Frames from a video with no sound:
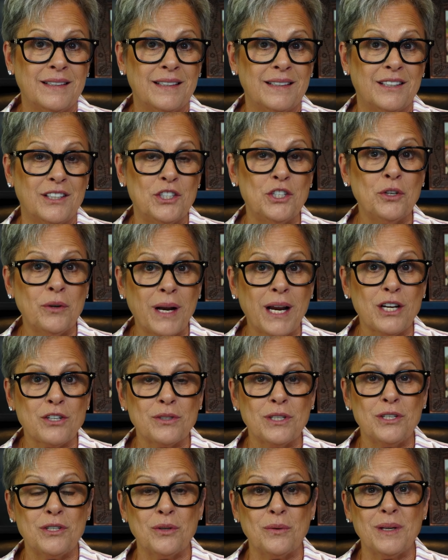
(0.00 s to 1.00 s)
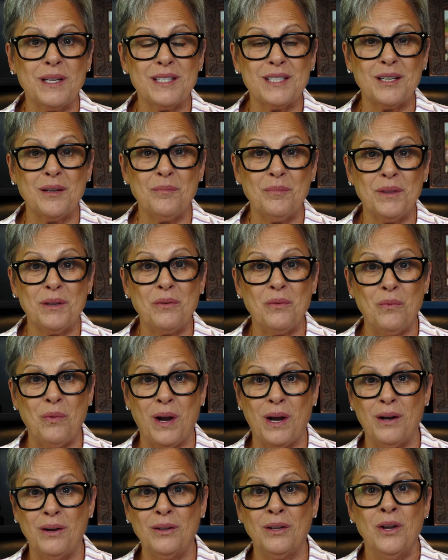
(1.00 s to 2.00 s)
That you're actually doing something
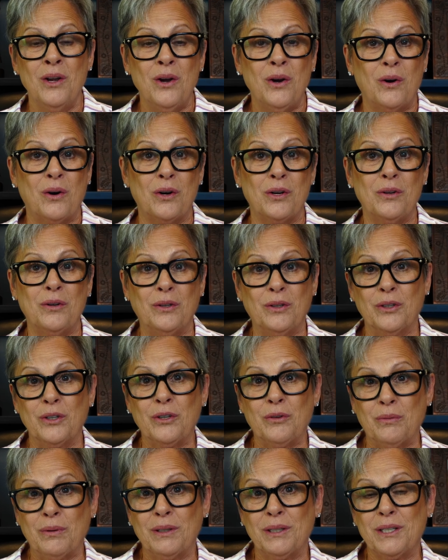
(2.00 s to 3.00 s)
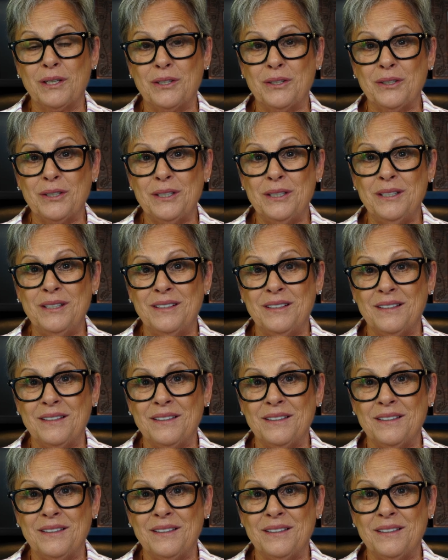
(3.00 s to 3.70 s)
well or you look really good?